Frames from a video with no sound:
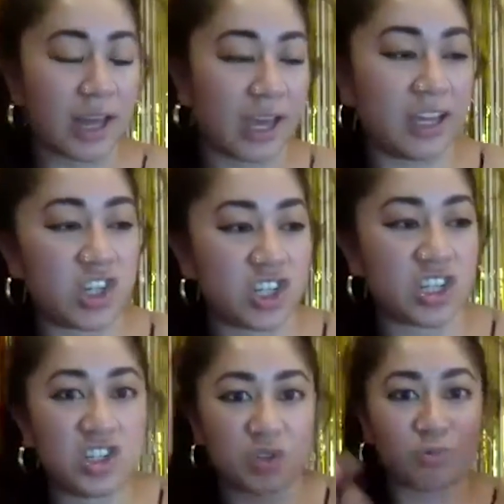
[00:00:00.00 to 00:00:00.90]
And
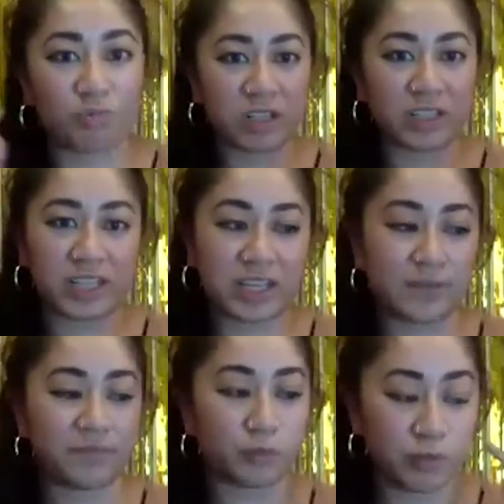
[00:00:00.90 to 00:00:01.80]
she just
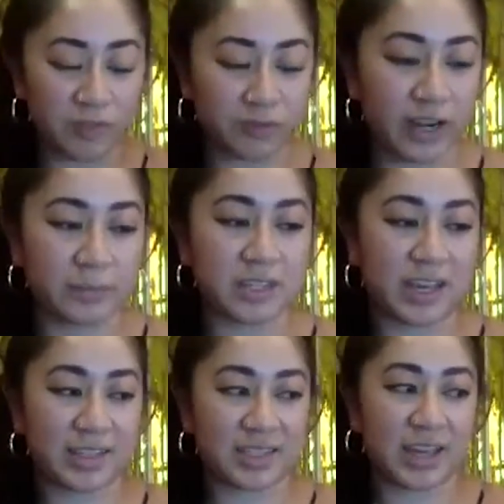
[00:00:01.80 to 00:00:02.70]
really reframes it
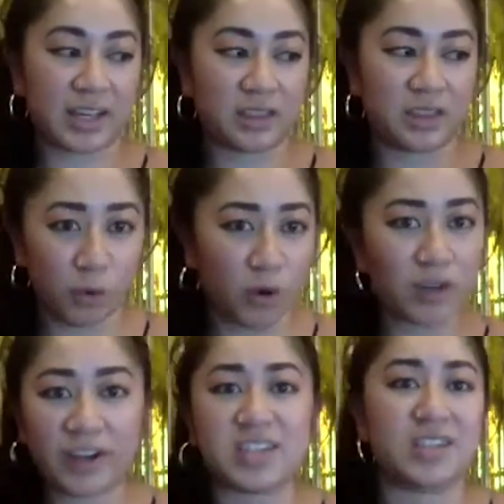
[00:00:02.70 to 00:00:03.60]
as like, the more
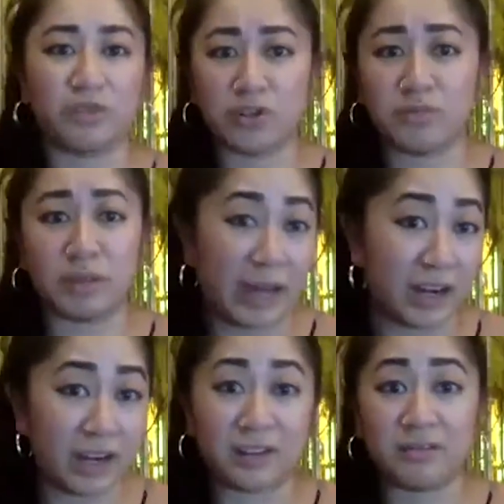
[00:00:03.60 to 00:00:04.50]
of us in the room, the
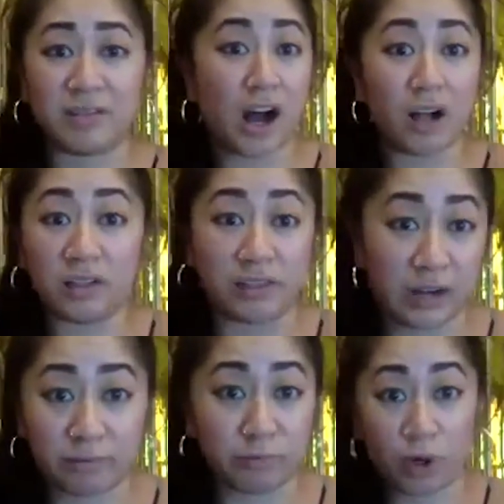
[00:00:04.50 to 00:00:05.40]
better all of
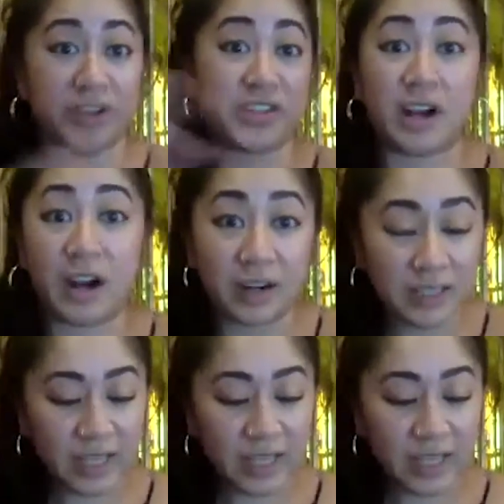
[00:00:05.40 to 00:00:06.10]
our worlds are.